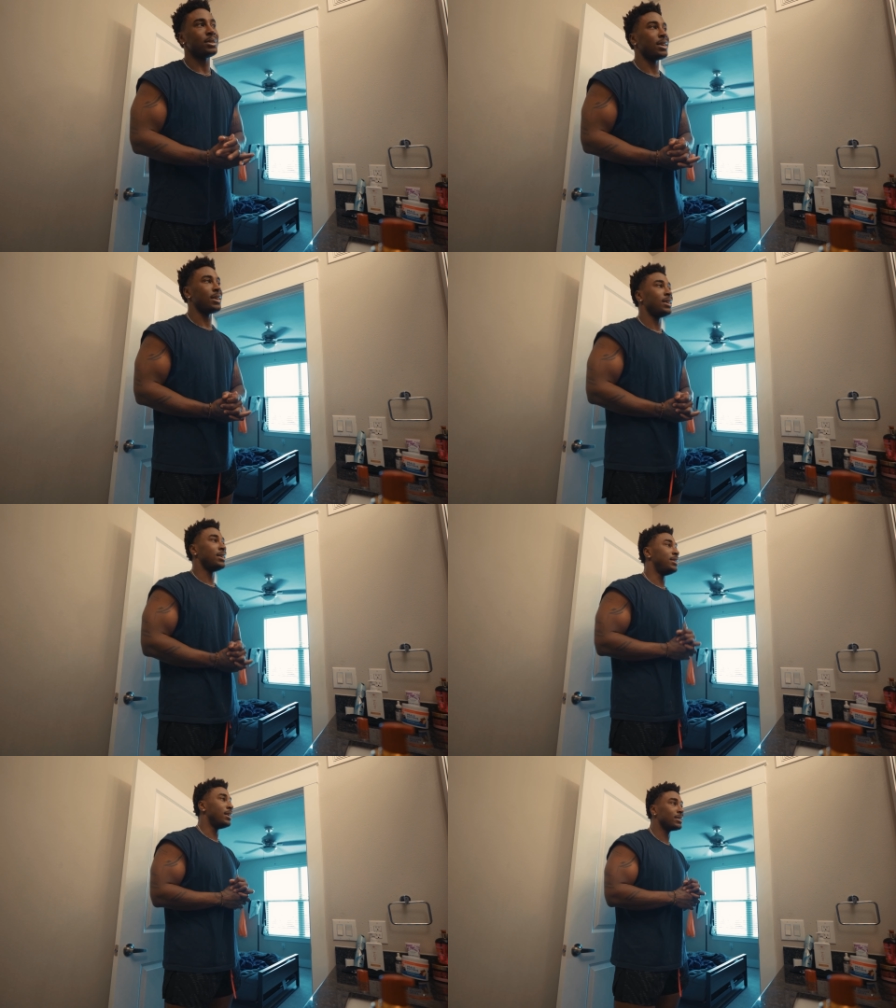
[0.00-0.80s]
say
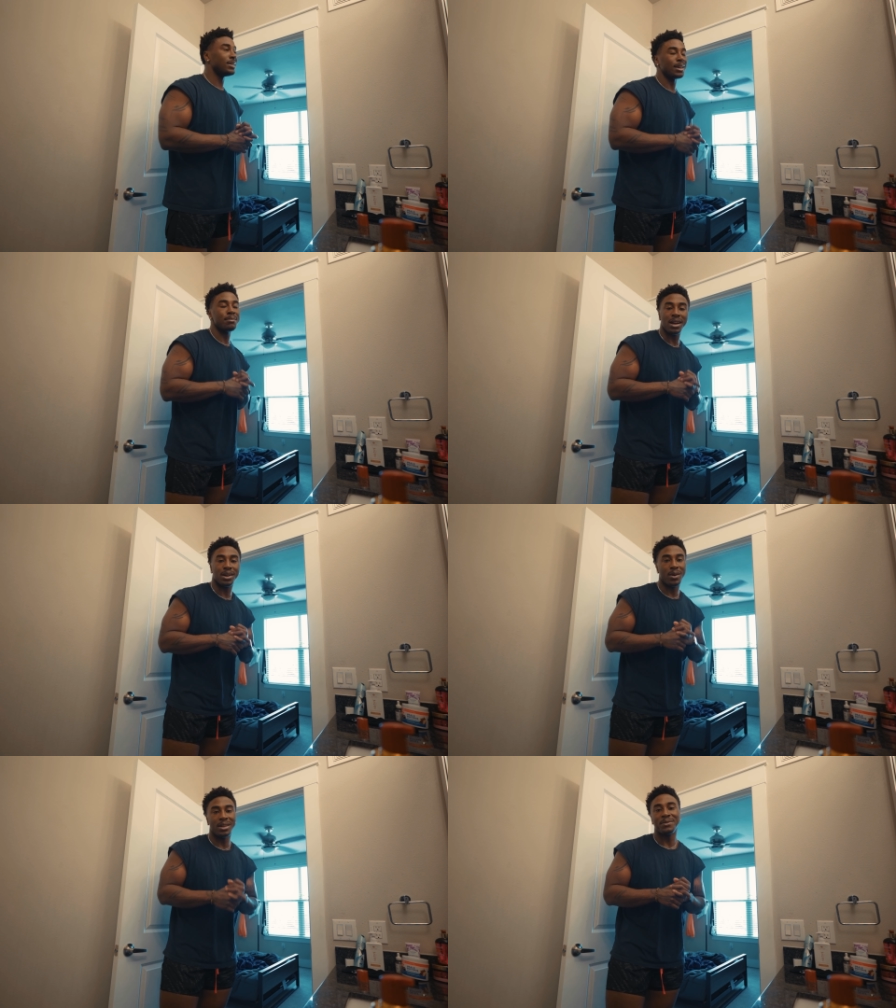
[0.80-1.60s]
it does look I'm not
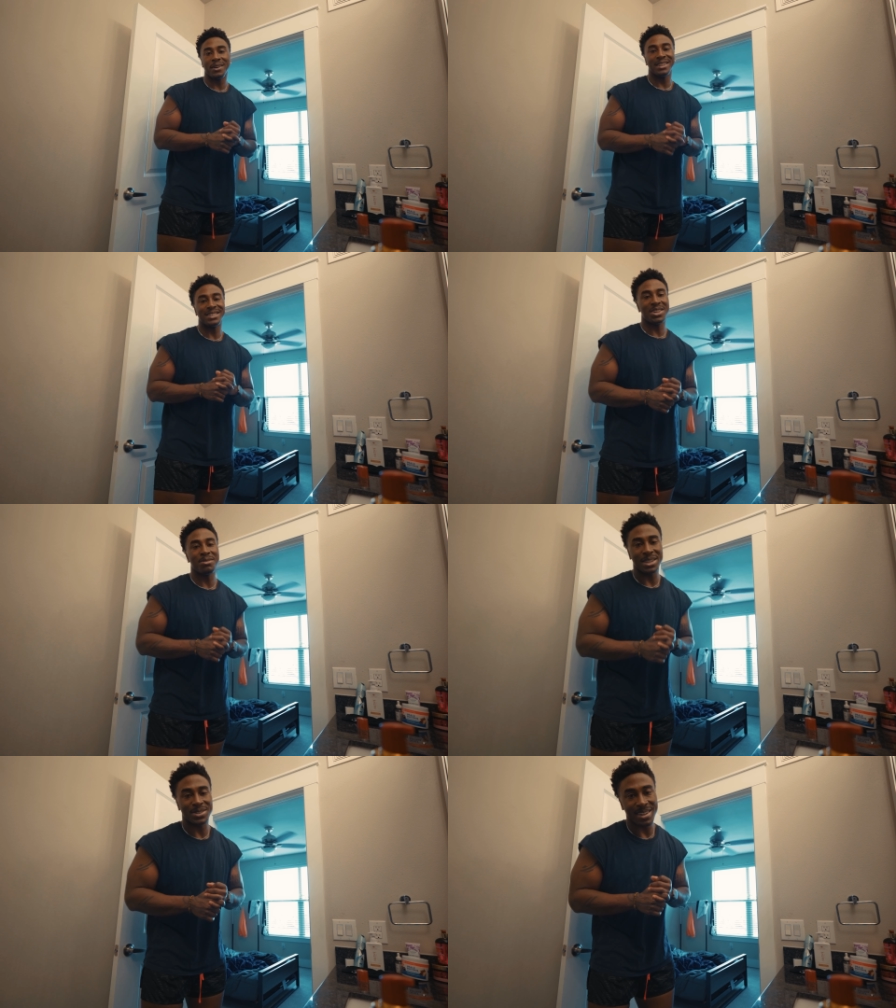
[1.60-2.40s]
qualified to talk
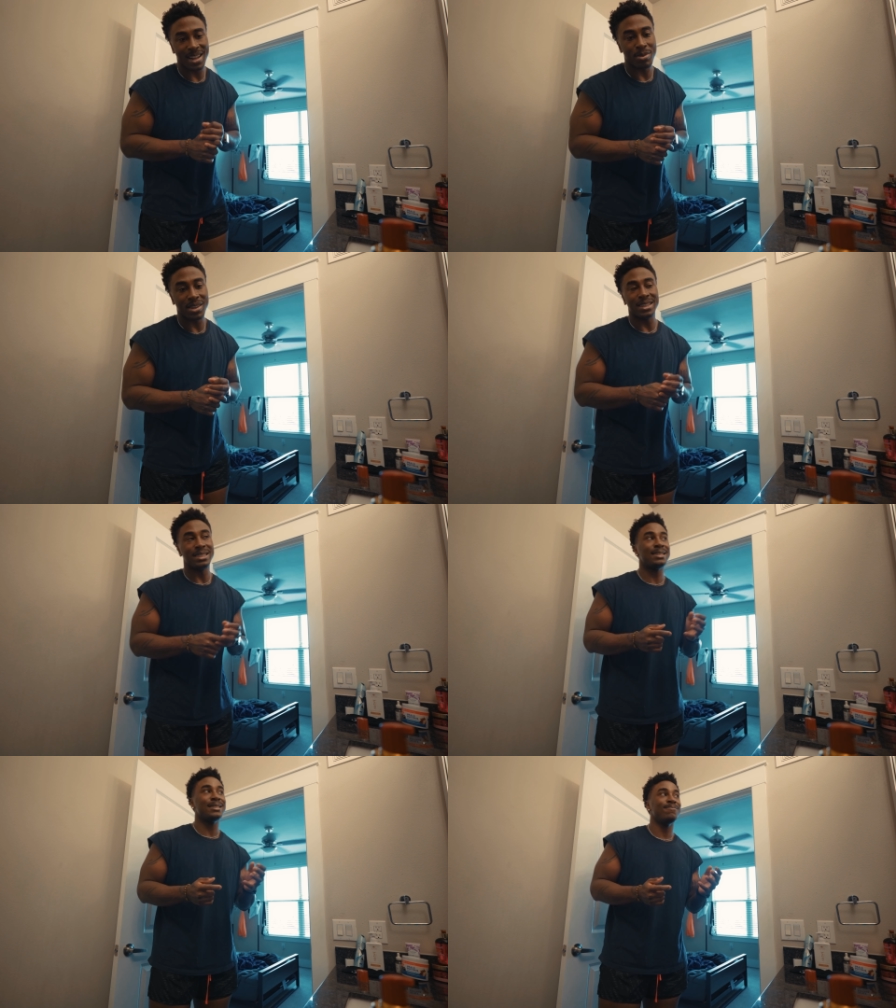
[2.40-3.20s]
about this right now
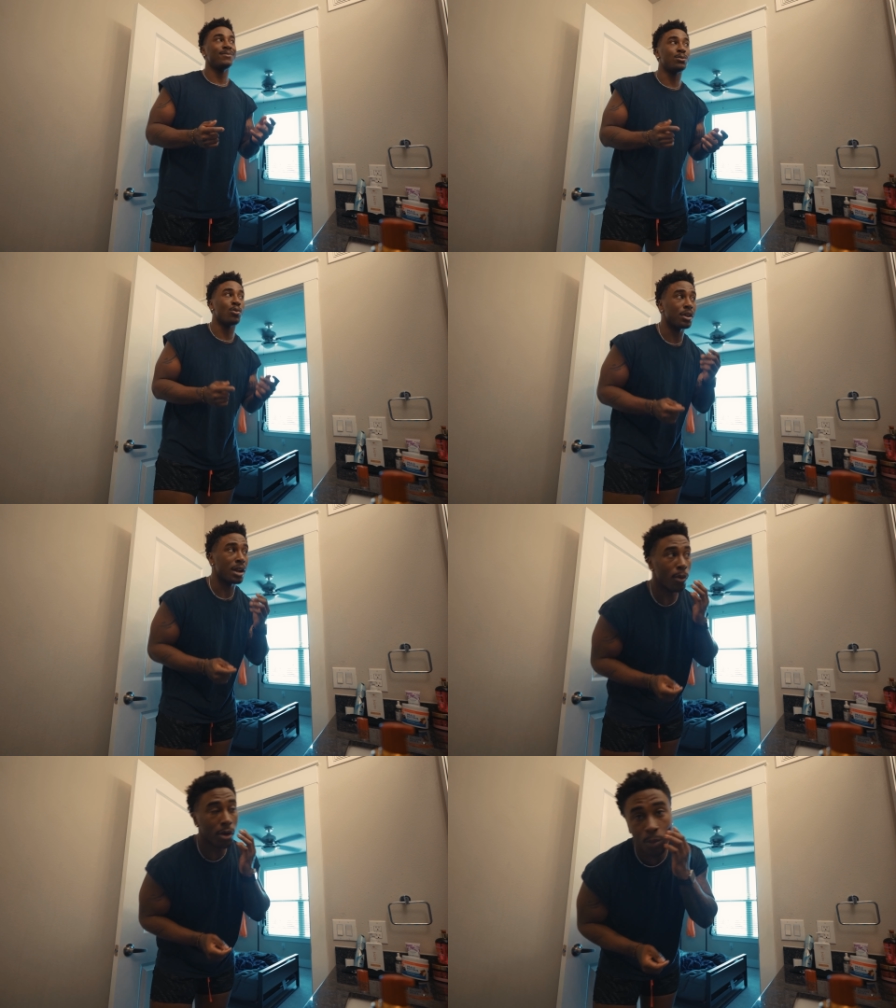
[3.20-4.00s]
because this morning I
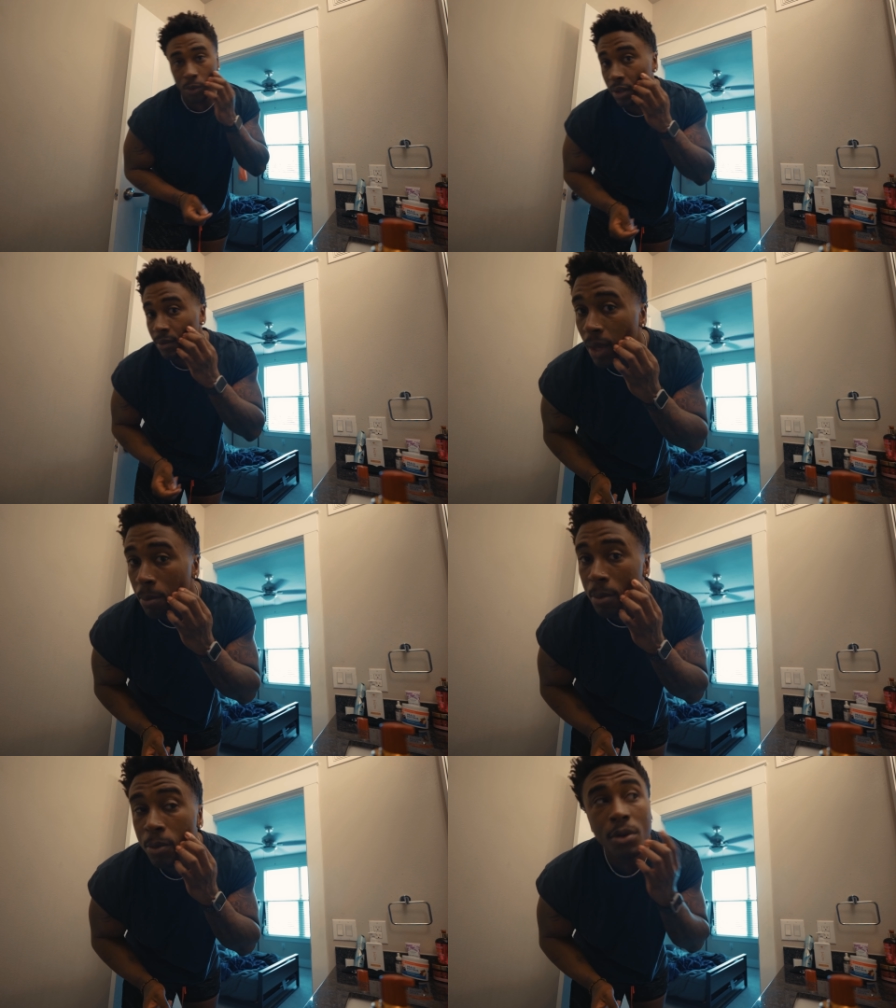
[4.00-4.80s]
woke up with a
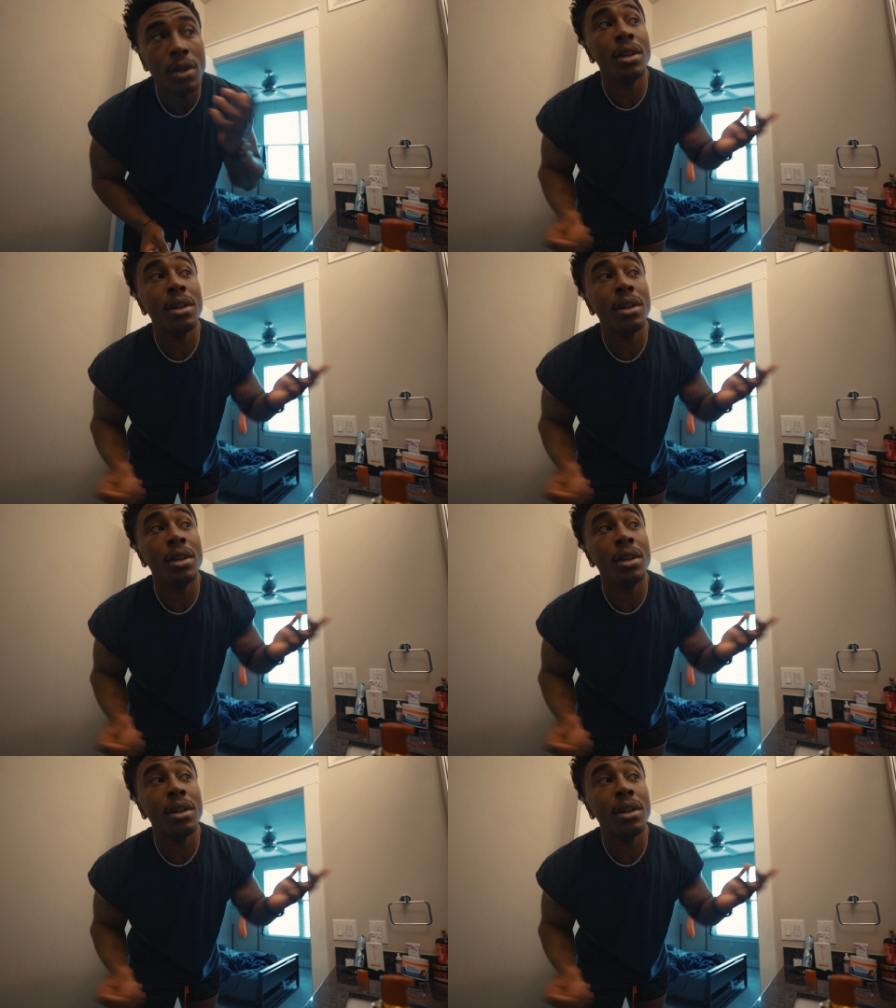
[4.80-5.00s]
pimple,